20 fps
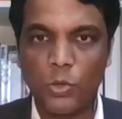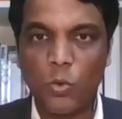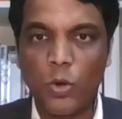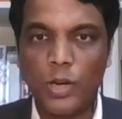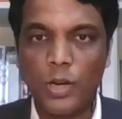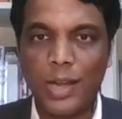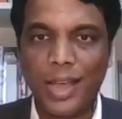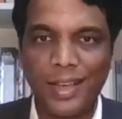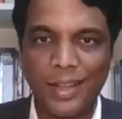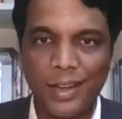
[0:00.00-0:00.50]
You
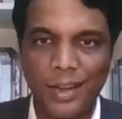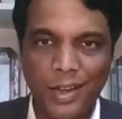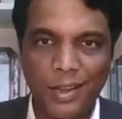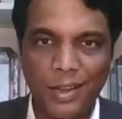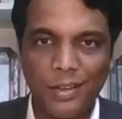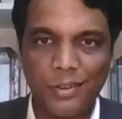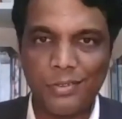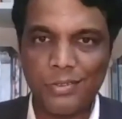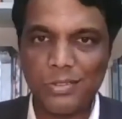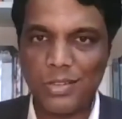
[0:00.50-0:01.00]
want
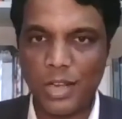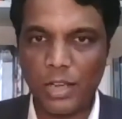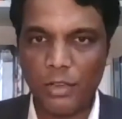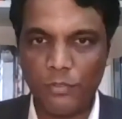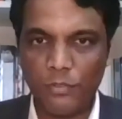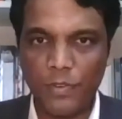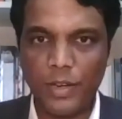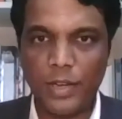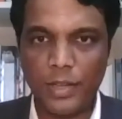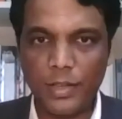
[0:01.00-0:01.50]
aggregators like
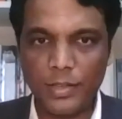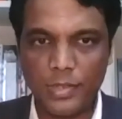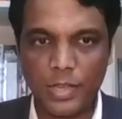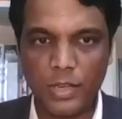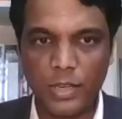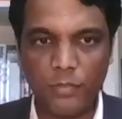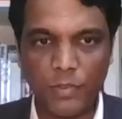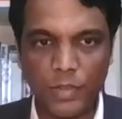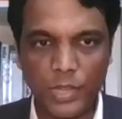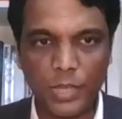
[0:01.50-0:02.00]
fintechs
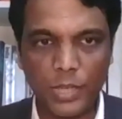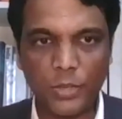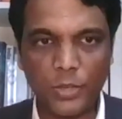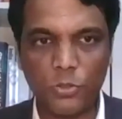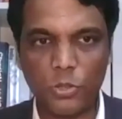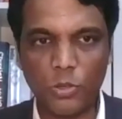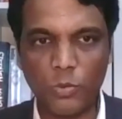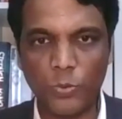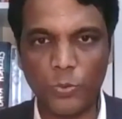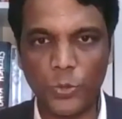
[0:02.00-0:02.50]
and everything
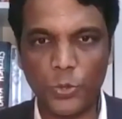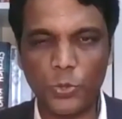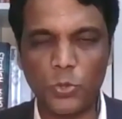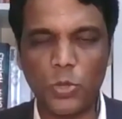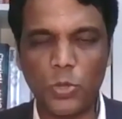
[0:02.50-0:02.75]
to support you.